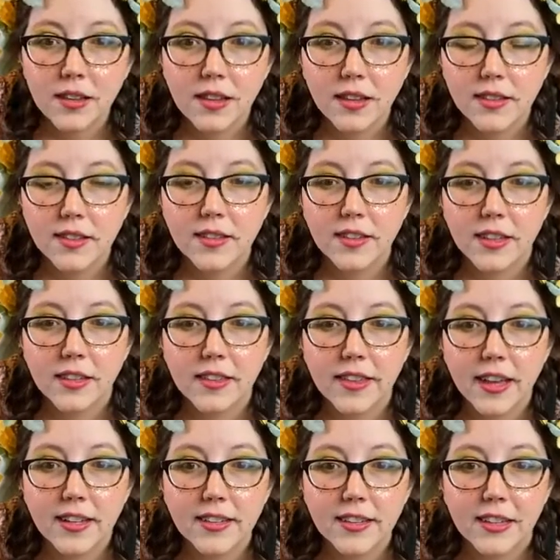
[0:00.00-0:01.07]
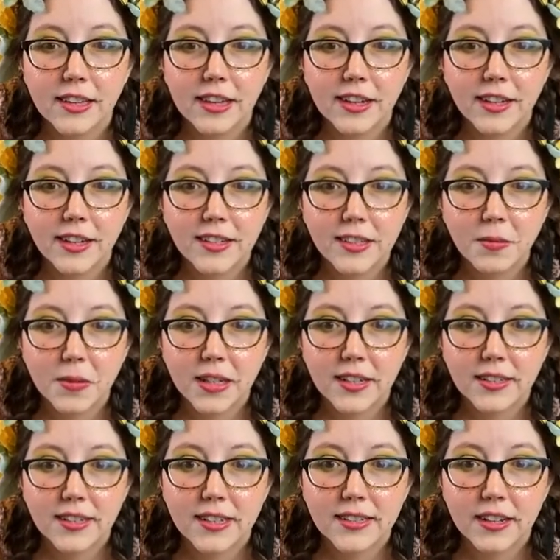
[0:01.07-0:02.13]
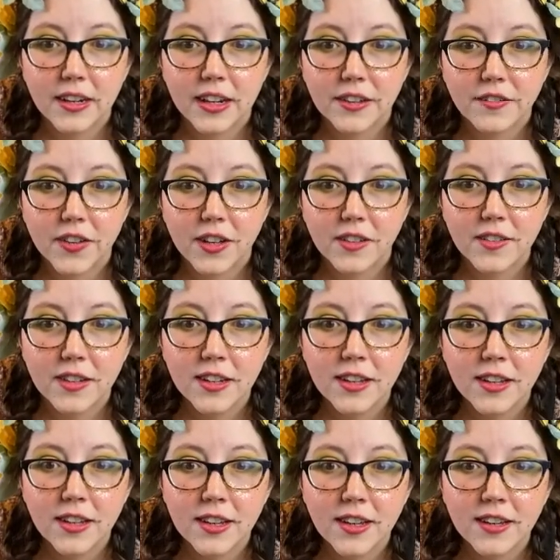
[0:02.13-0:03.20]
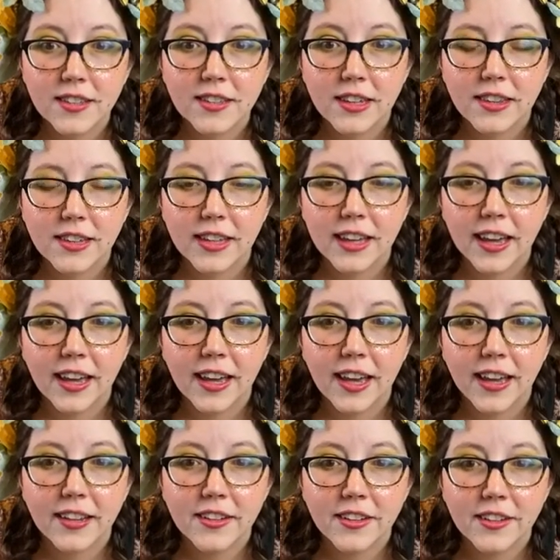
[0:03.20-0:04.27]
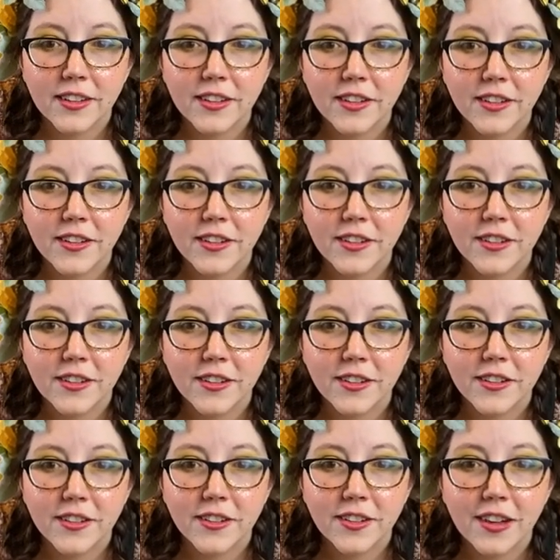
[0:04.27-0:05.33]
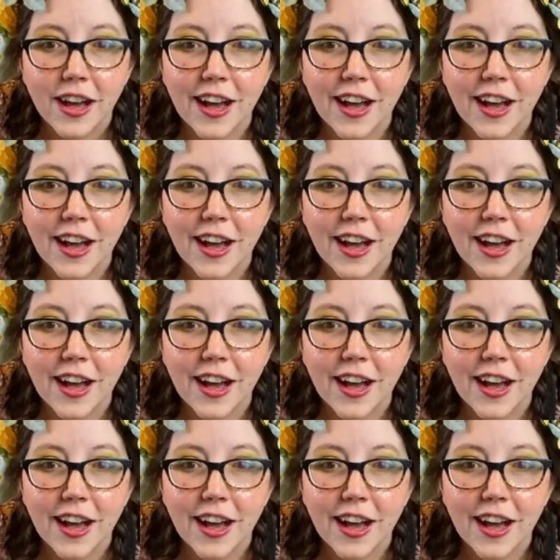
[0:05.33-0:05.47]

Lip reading: Let's see, that's hilarious because that's how I felt. Suddenly I had to...